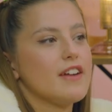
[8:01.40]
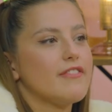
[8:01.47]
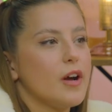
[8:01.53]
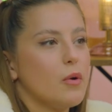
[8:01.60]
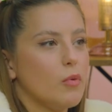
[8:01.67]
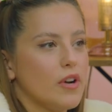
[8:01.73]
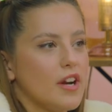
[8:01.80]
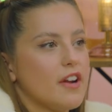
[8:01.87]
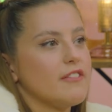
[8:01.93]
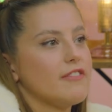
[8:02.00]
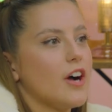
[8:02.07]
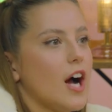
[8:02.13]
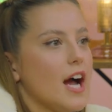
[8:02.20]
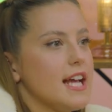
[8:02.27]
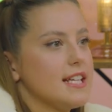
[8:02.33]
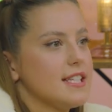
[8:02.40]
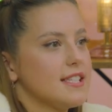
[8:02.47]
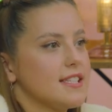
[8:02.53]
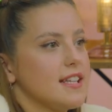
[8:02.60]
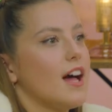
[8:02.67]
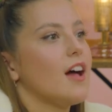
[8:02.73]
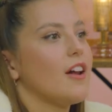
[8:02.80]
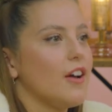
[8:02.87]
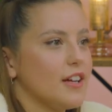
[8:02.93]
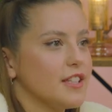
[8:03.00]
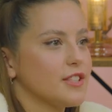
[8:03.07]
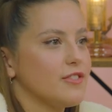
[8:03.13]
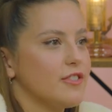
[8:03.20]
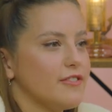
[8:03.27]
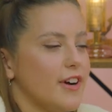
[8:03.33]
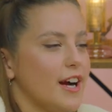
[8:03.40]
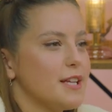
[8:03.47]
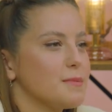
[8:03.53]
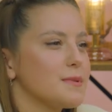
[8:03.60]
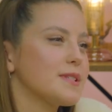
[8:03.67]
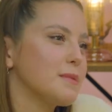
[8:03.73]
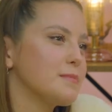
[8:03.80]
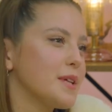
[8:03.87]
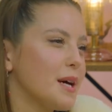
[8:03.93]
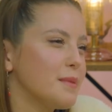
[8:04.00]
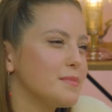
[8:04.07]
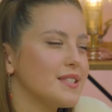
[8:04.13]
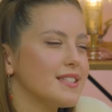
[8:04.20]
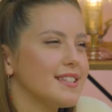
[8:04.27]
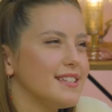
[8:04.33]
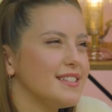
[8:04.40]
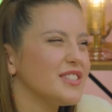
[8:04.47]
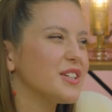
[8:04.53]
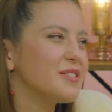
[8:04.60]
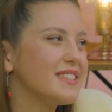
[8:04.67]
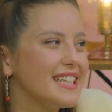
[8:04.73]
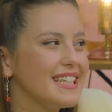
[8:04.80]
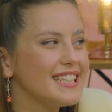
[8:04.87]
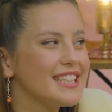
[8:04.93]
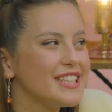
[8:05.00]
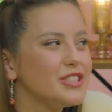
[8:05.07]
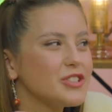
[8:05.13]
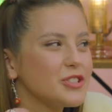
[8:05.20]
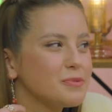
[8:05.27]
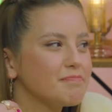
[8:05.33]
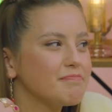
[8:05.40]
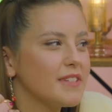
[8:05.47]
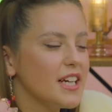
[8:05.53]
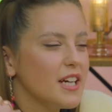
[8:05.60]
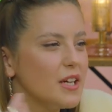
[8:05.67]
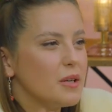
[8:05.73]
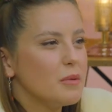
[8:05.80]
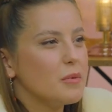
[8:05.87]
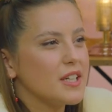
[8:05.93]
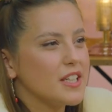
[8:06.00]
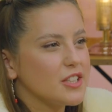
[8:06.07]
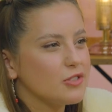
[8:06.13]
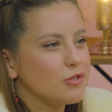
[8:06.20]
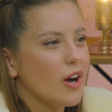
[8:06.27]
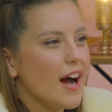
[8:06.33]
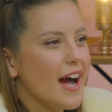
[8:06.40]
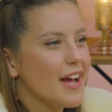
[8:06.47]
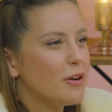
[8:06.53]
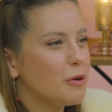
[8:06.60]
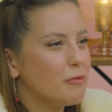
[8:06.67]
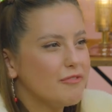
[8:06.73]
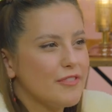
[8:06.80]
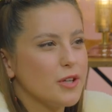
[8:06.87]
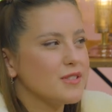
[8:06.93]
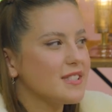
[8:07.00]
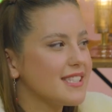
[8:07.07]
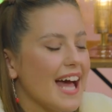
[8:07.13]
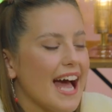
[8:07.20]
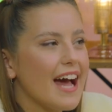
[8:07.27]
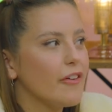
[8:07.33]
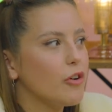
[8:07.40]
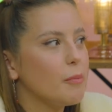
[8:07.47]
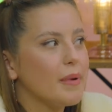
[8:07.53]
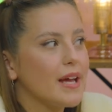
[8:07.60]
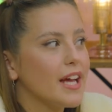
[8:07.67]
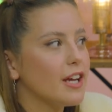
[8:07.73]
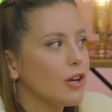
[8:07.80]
and if I want advice, I'll ask for advice. But sometimes you don't need it. You just want to cry or feel sad or be